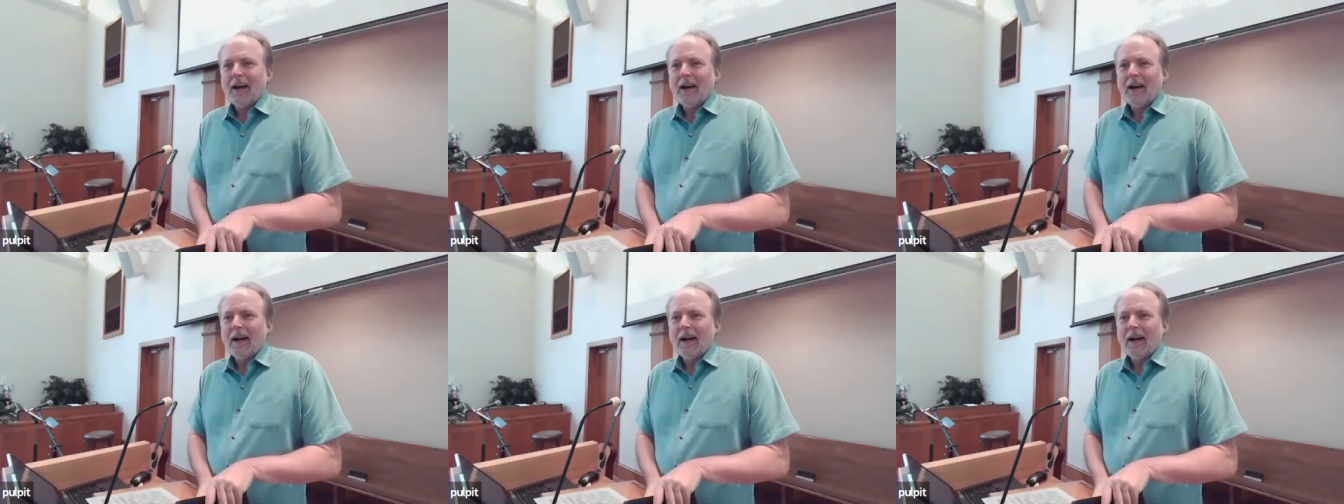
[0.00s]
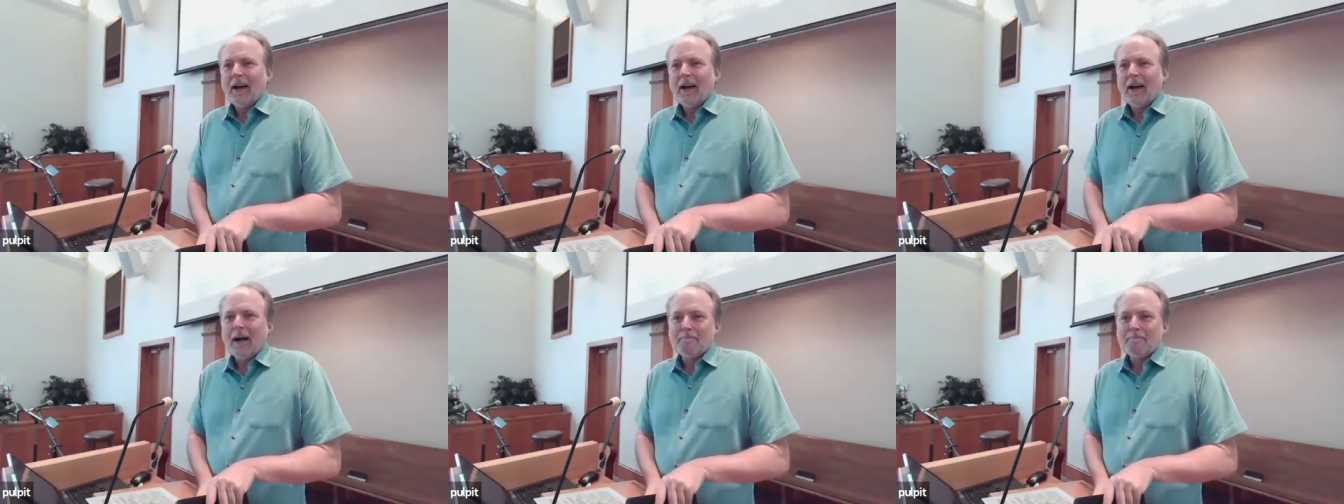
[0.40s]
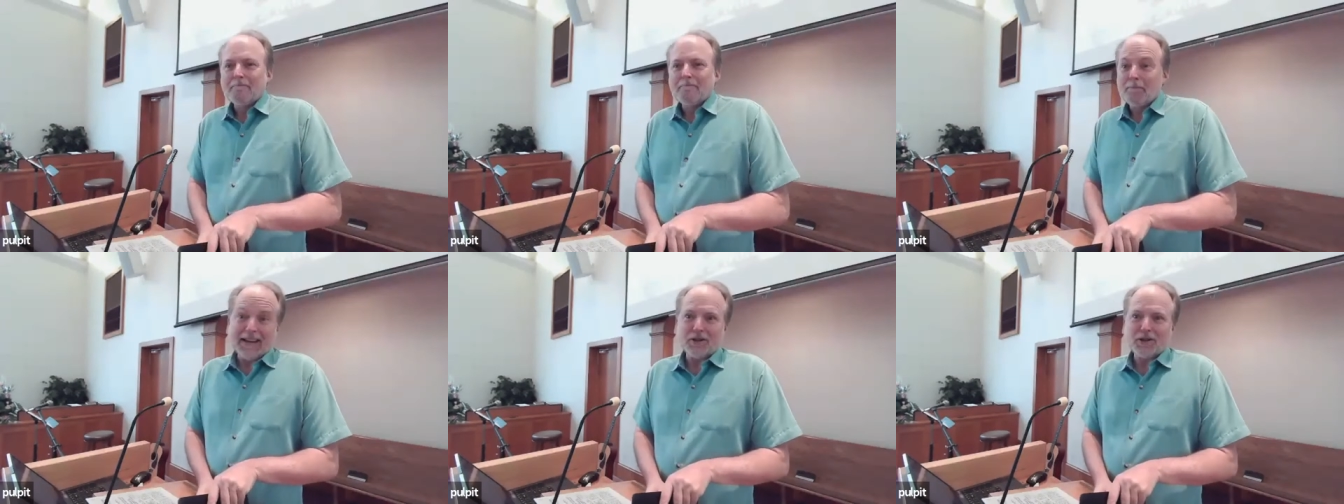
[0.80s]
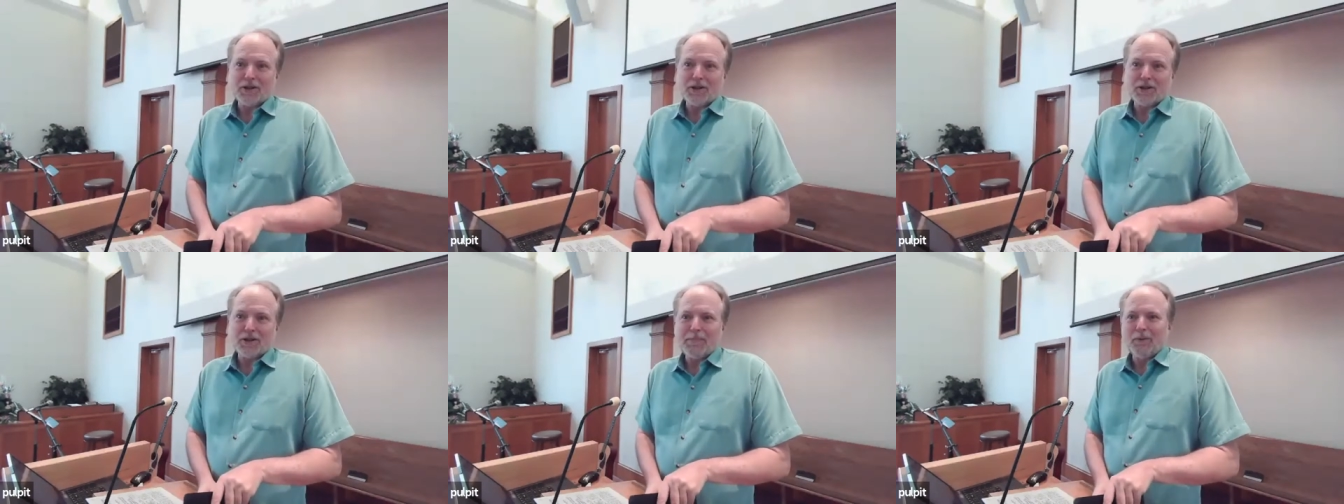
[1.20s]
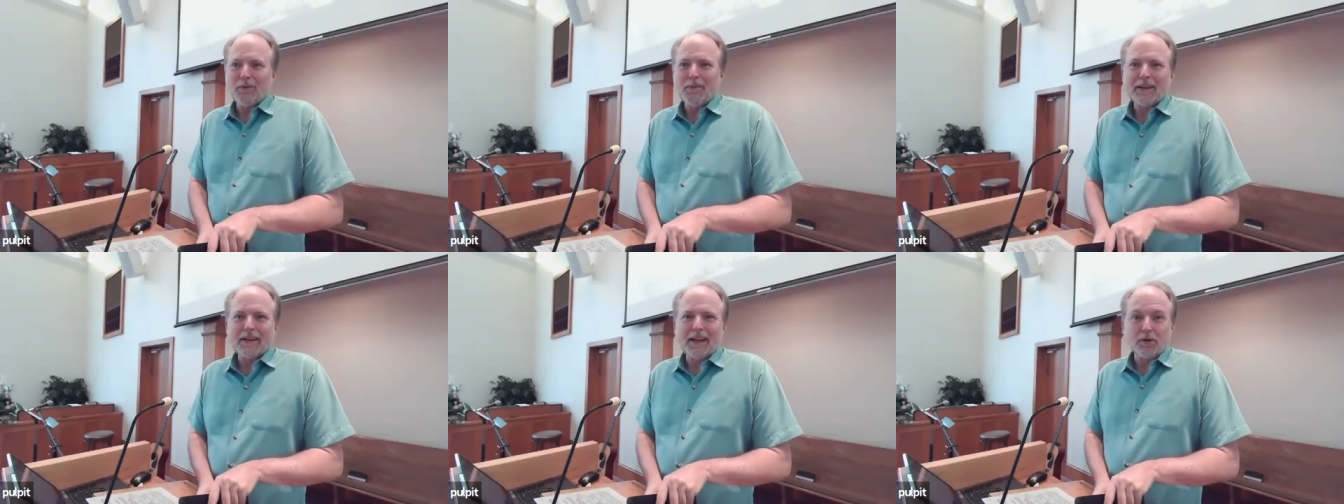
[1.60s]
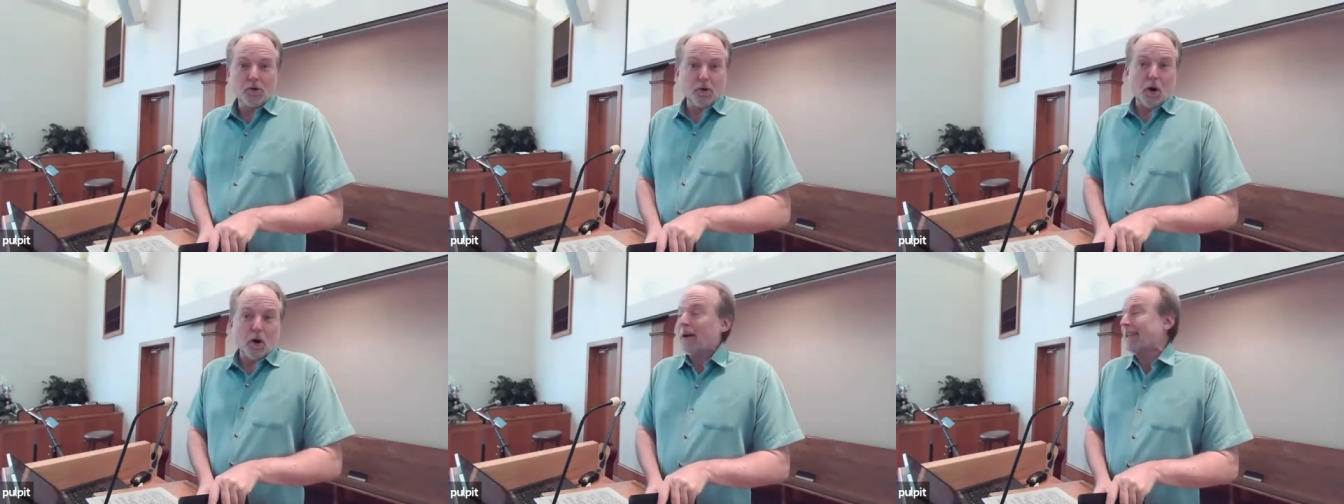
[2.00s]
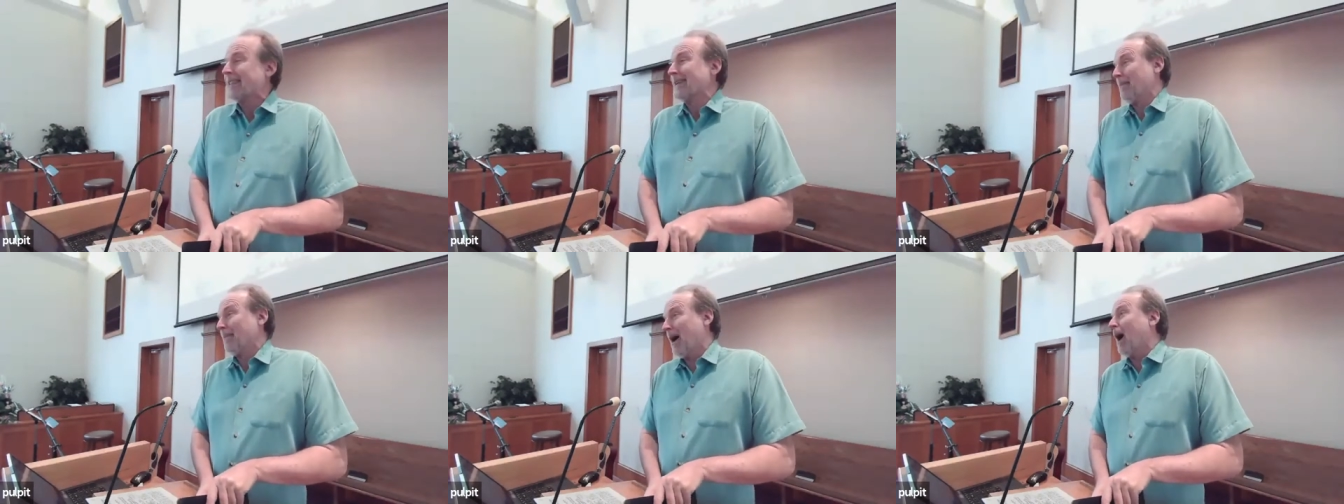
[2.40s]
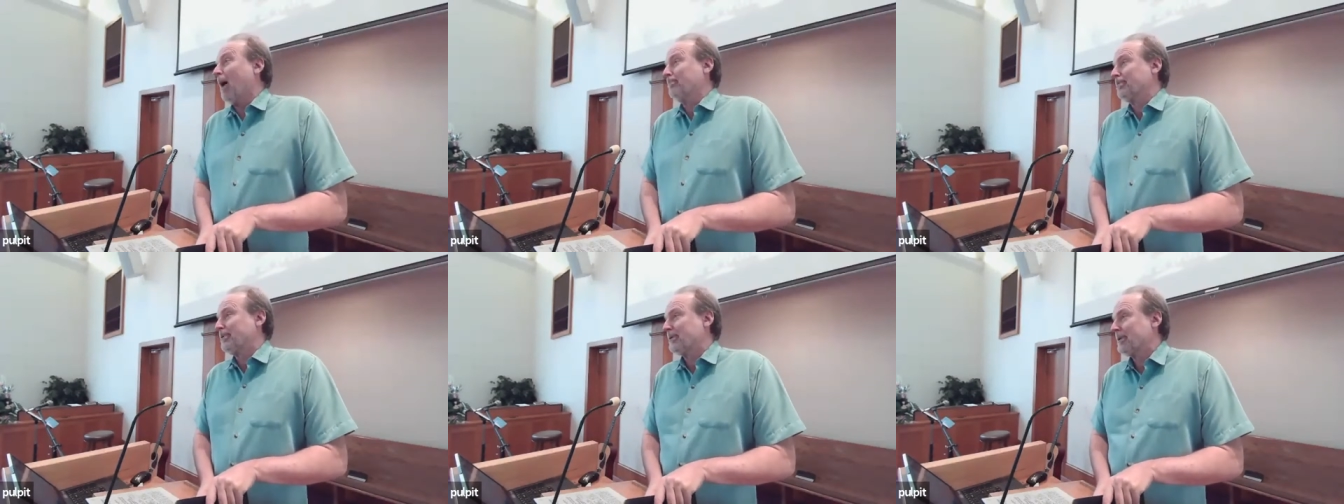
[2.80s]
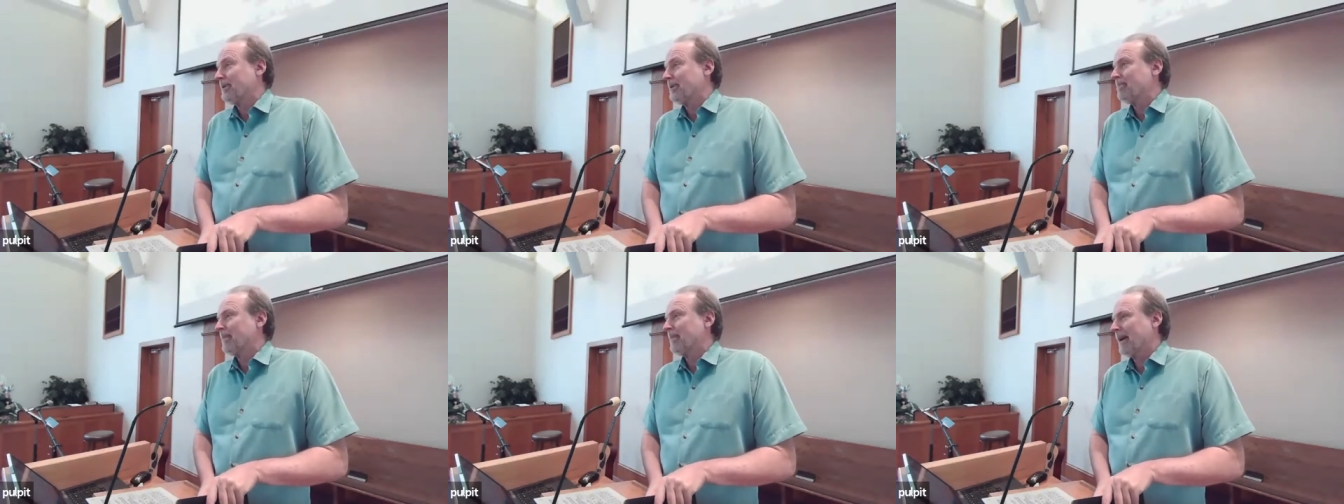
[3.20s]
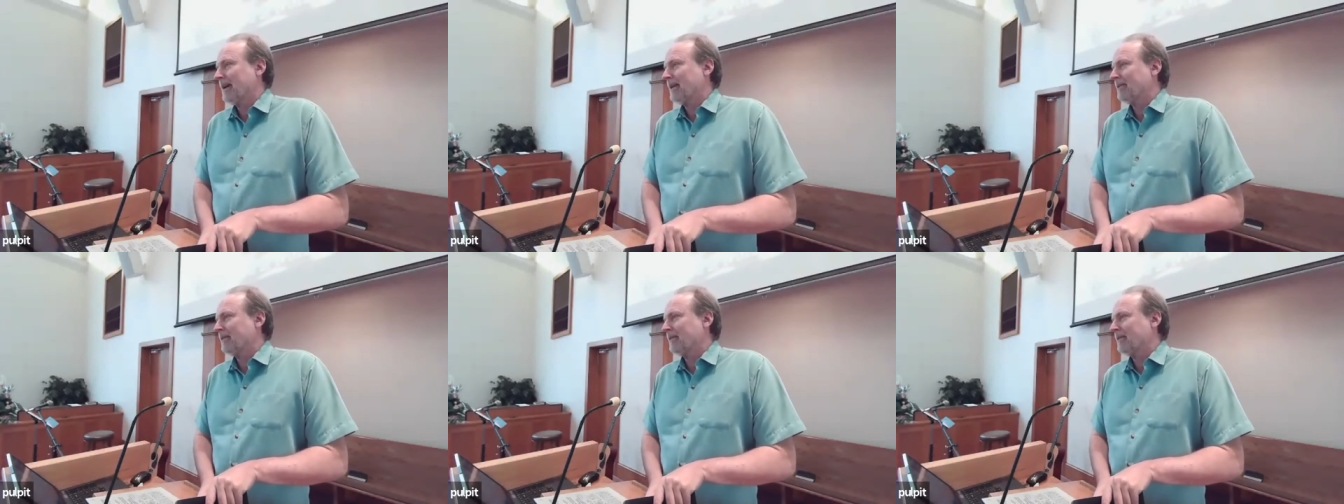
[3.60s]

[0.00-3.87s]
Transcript: Um, beings, men and women, and then growing them up,